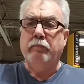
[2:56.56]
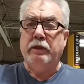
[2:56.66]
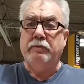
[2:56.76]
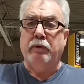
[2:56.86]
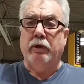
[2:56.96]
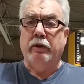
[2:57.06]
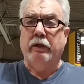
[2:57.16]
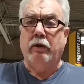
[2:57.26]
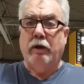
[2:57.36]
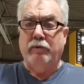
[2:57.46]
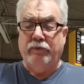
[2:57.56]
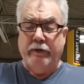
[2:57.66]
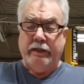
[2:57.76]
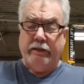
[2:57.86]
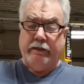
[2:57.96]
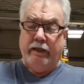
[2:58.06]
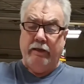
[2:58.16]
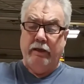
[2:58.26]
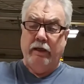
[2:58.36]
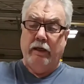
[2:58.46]
Pittsburgh Harbor Freight set.
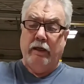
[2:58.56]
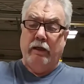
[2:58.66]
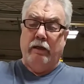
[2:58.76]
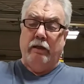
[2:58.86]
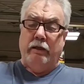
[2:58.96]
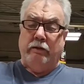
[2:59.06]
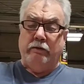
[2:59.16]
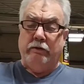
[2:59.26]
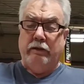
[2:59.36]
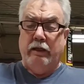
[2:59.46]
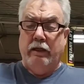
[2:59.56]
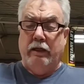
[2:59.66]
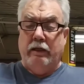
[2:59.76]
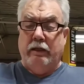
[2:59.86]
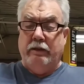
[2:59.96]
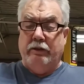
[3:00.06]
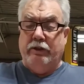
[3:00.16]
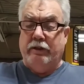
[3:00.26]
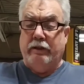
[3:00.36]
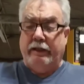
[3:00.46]
Now,
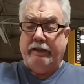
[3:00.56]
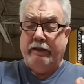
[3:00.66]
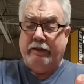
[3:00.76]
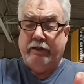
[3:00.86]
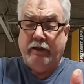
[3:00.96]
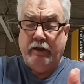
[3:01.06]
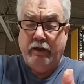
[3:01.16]
just like this,